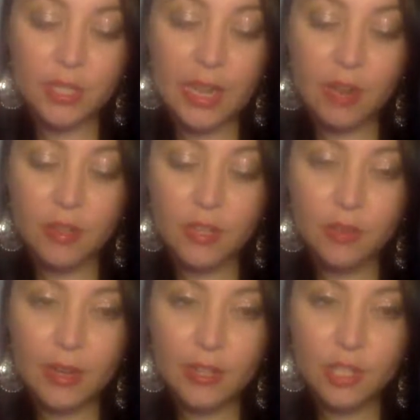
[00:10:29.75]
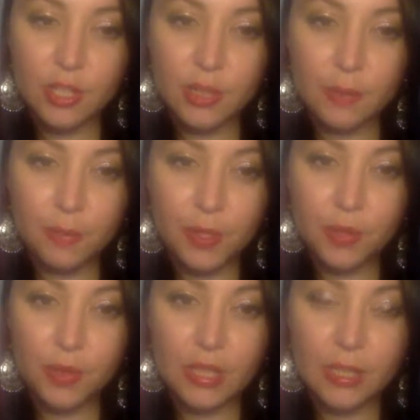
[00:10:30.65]
How can you actually build
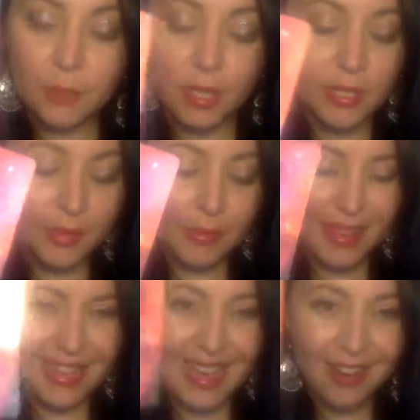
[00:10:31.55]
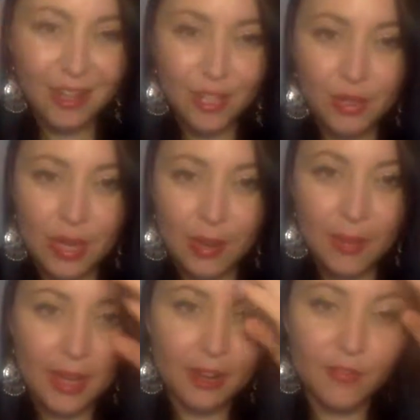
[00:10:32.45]
with this person? But like, how can you come
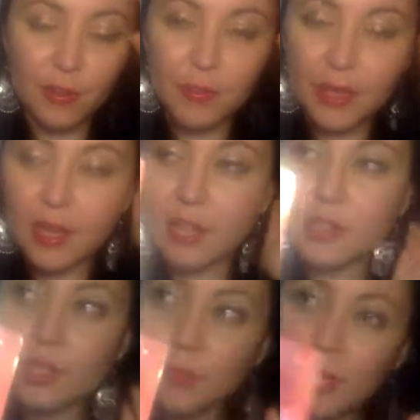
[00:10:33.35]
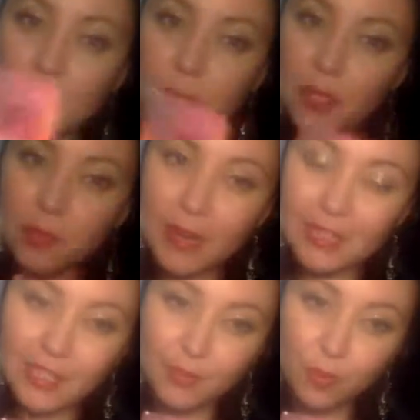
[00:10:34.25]
at it from like a luminous
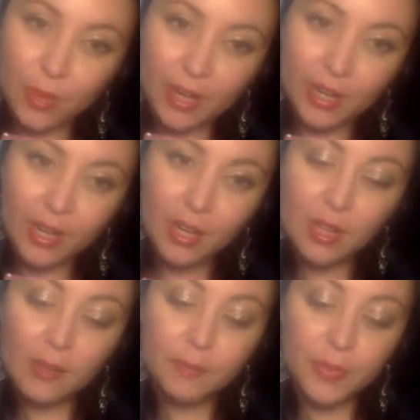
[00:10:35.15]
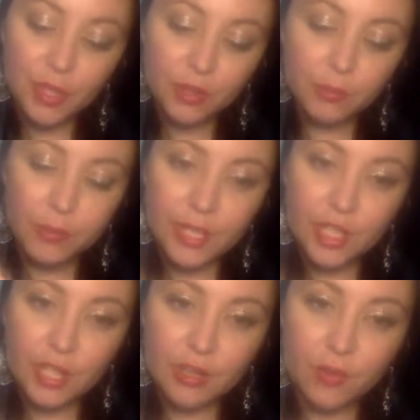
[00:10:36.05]
perspective where you're
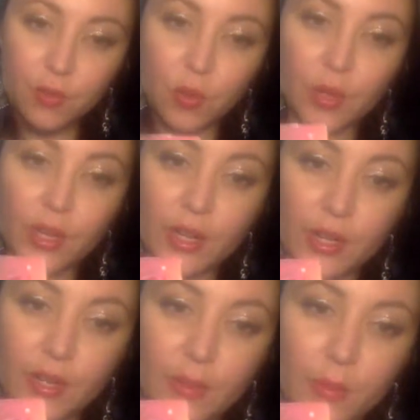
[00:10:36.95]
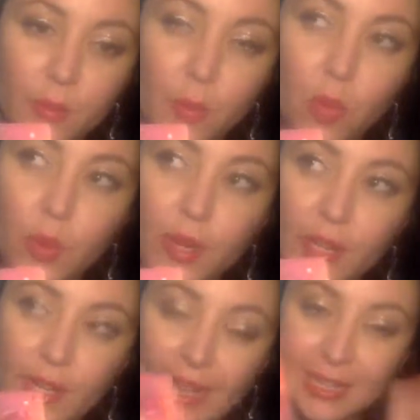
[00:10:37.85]
reaching for
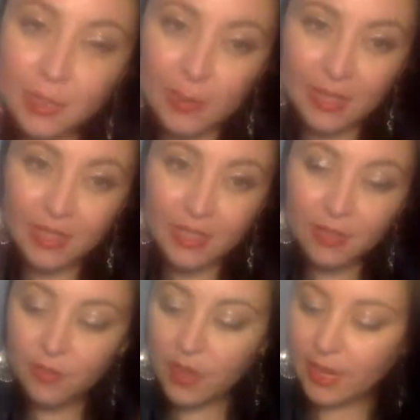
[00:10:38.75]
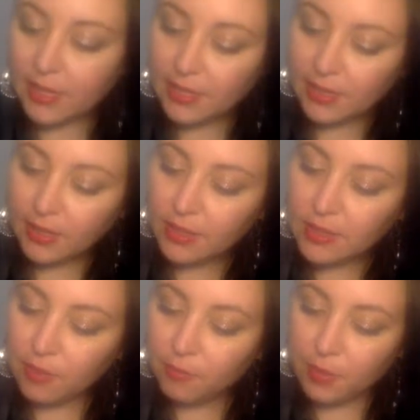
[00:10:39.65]
more expansive ideas
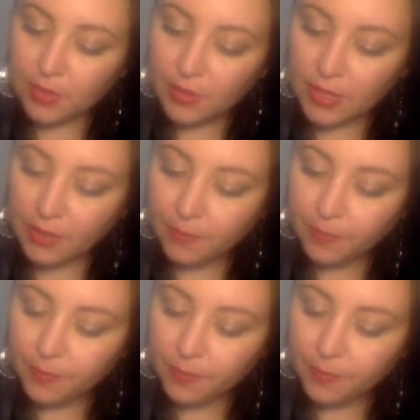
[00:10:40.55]
of building?